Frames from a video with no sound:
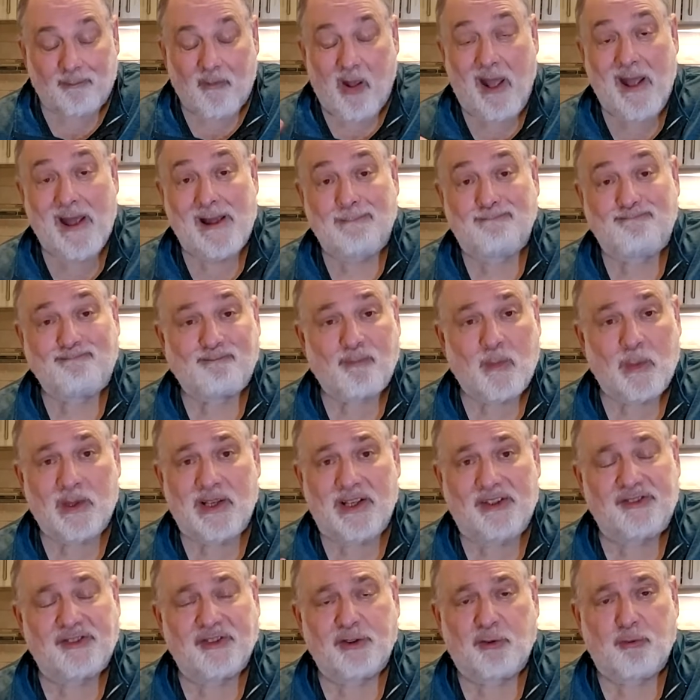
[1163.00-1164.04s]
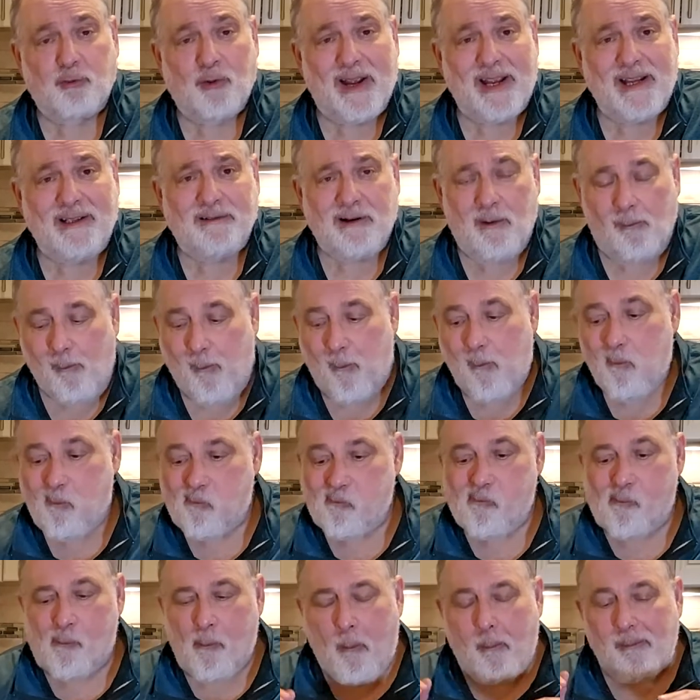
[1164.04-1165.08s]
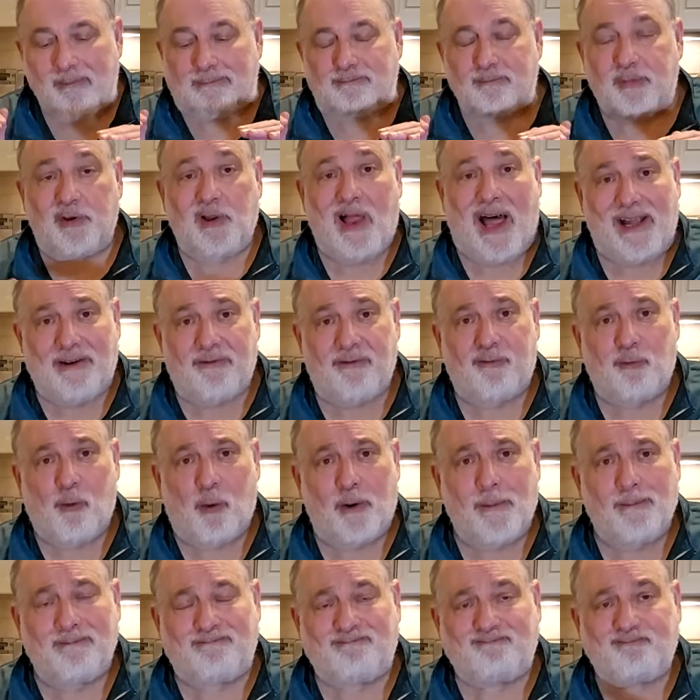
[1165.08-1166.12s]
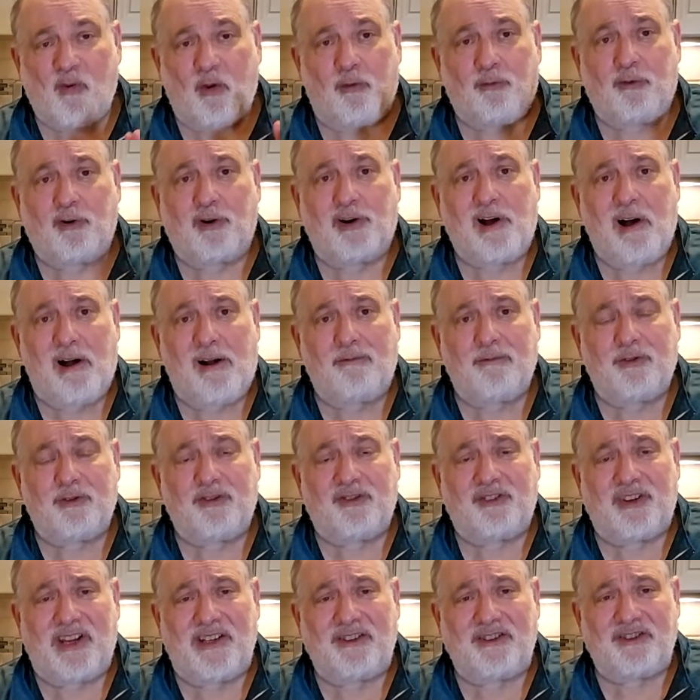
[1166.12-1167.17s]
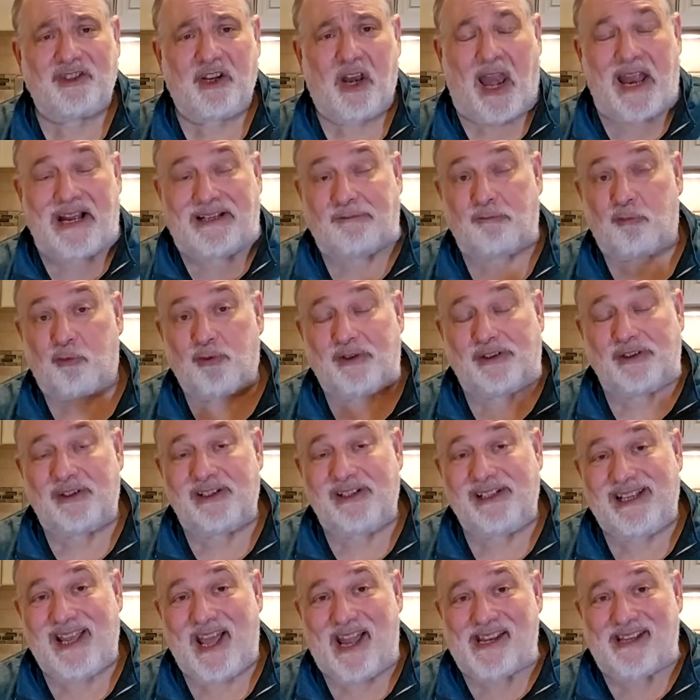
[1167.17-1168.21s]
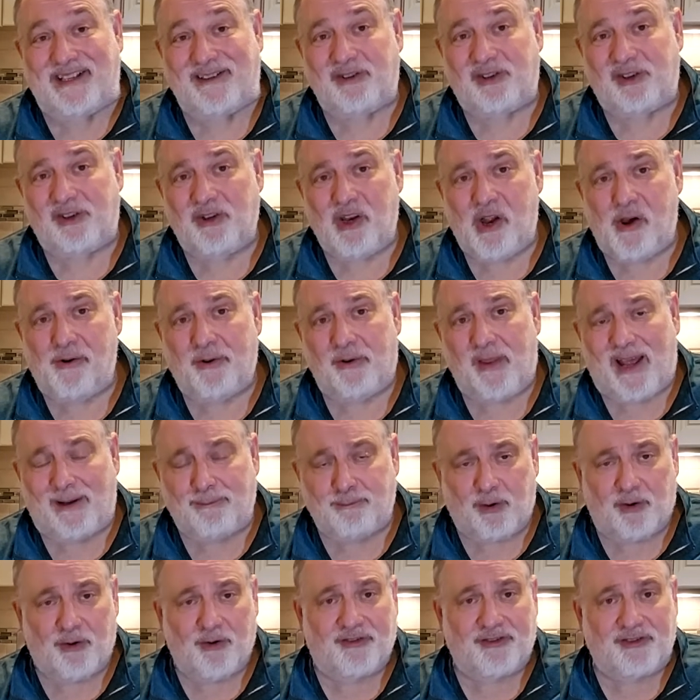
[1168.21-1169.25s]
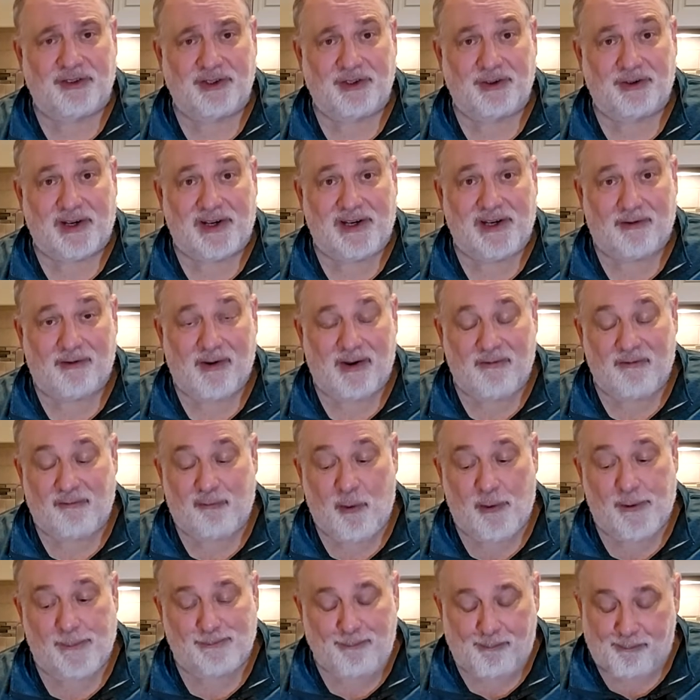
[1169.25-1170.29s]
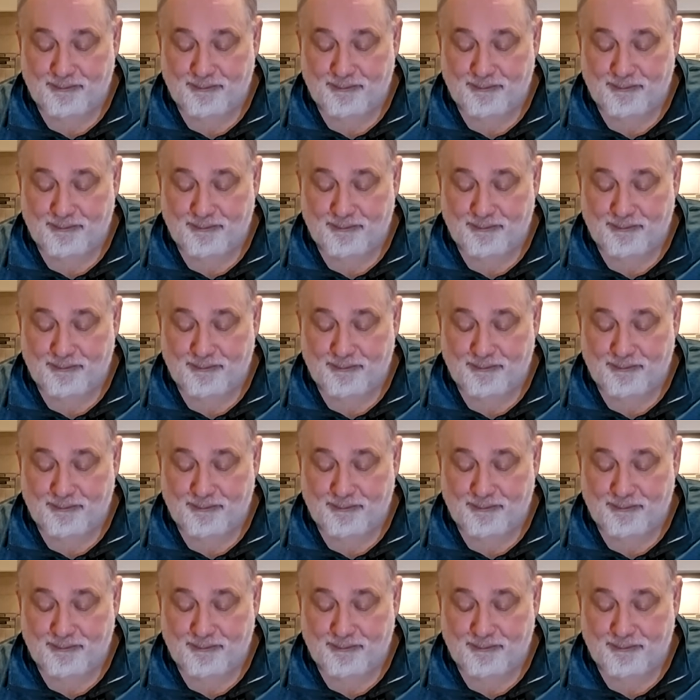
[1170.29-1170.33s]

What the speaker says: And it's a great platform for conversation and really getting to know that person you're caring for.